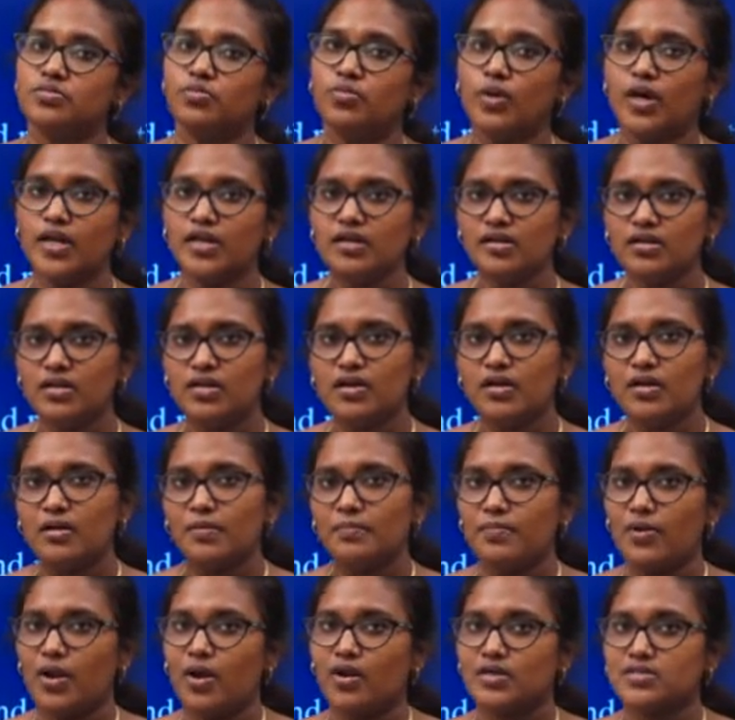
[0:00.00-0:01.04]
one
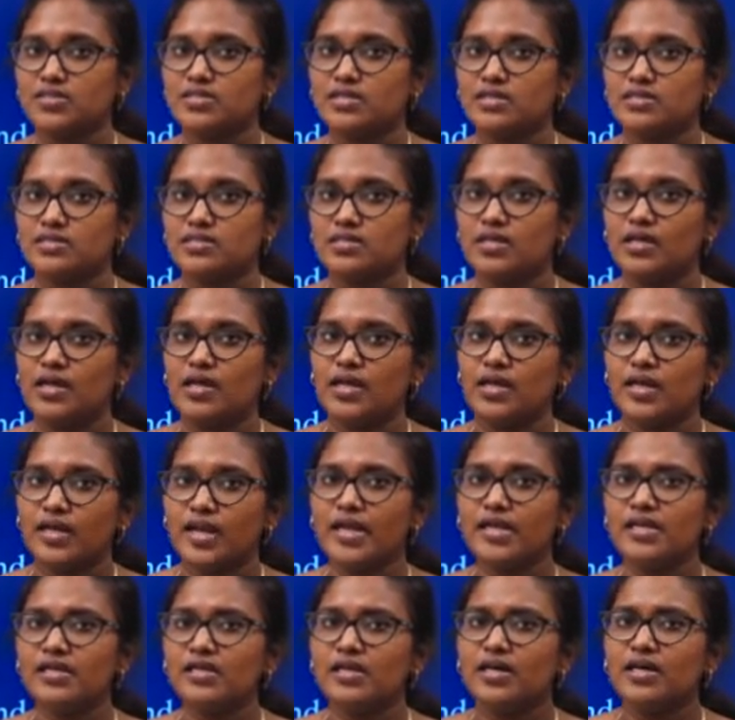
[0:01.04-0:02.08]
process,
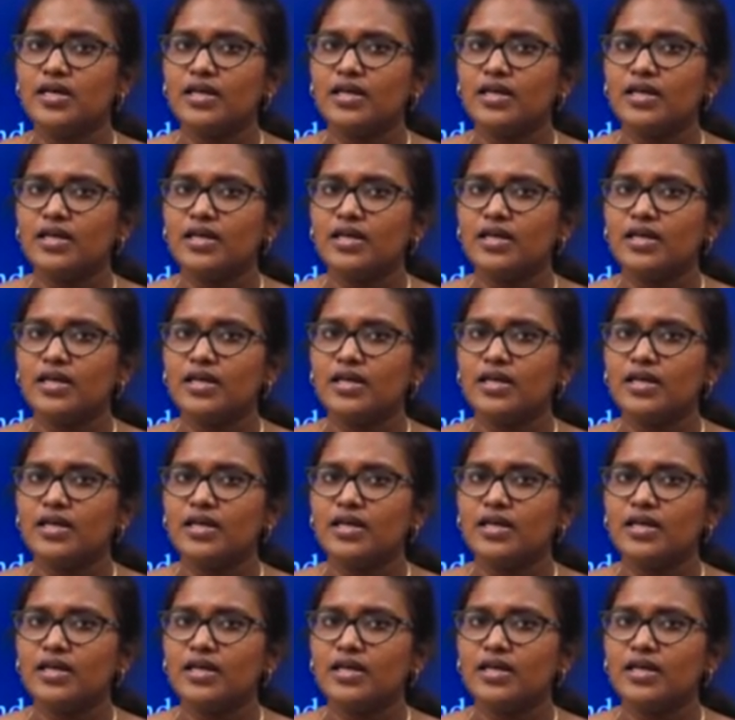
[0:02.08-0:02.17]
right?